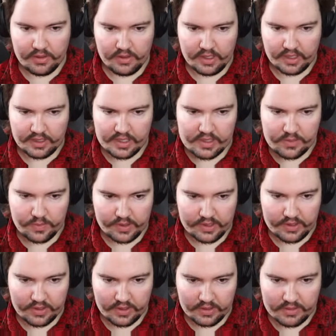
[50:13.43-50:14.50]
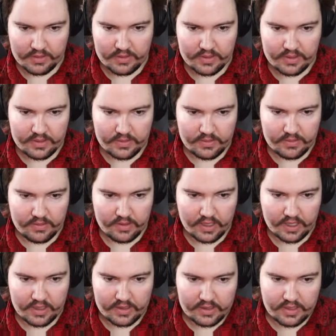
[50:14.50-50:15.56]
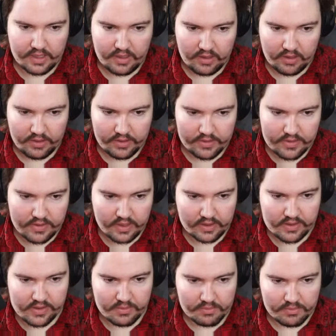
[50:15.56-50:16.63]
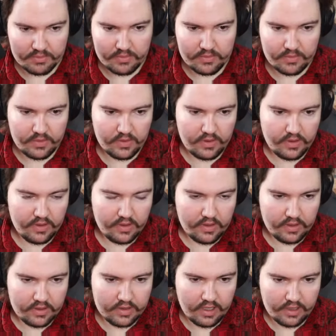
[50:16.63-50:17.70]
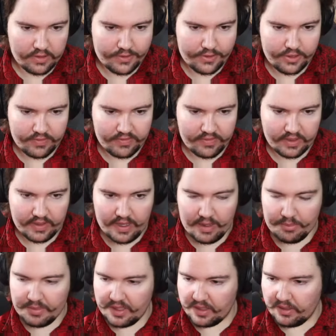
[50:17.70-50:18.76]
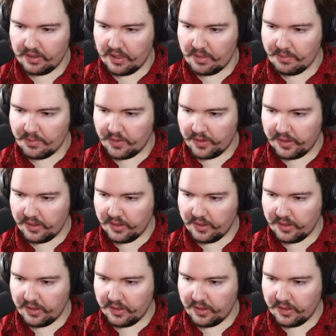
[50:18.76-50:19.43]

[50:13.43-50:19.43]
Like this one, you can kind of tell there's like some color shifting happening a lot more.